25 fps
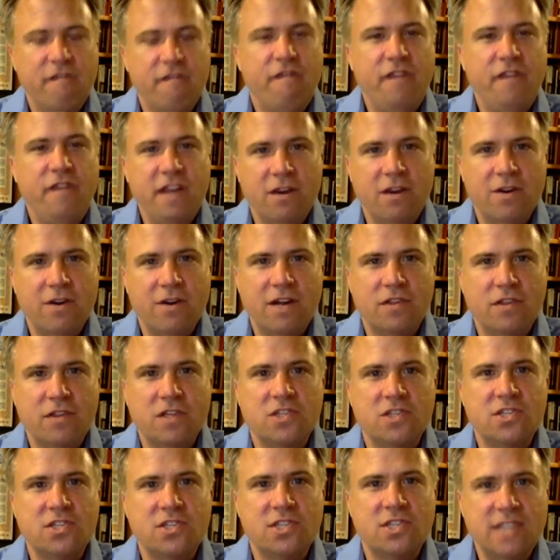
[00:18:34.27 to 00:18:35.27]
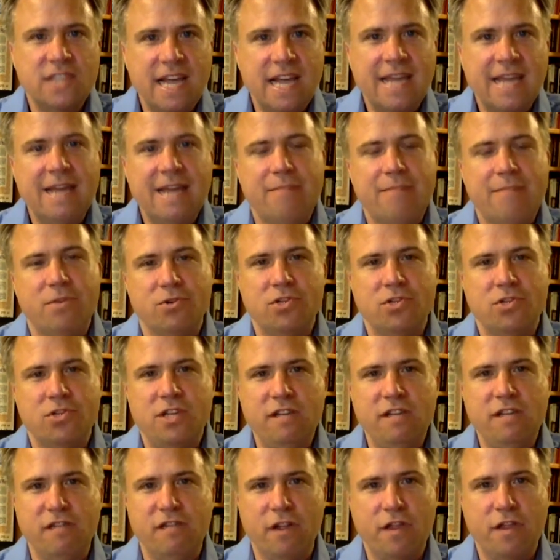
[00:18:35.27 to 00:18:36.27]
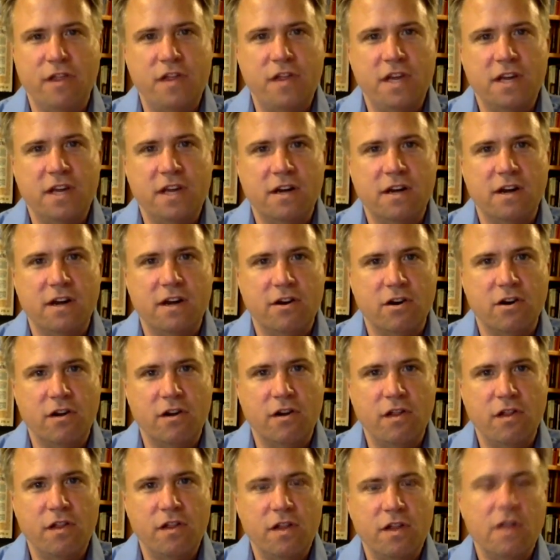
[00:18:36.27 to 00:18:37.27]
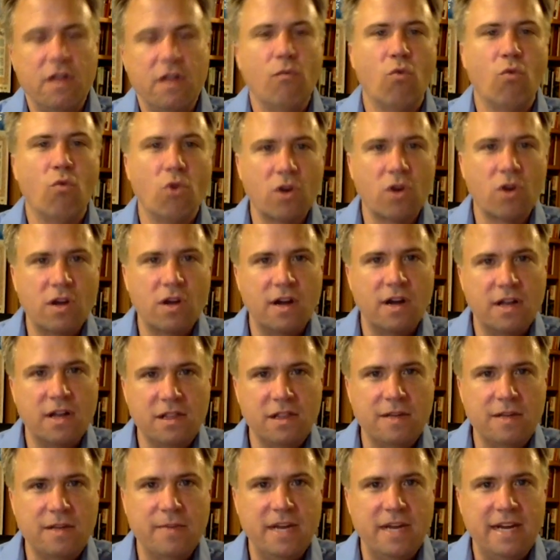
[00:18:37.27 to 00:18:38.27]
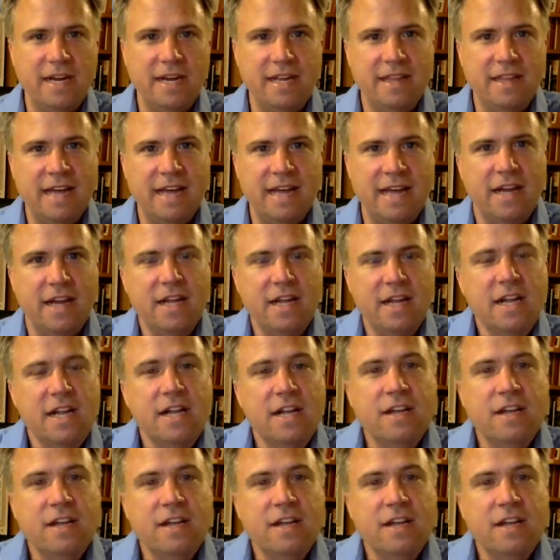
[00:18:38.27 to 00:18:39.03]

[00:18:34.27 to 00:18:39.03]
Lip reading: figure out the second most evil thing on earth and work on eliminating that.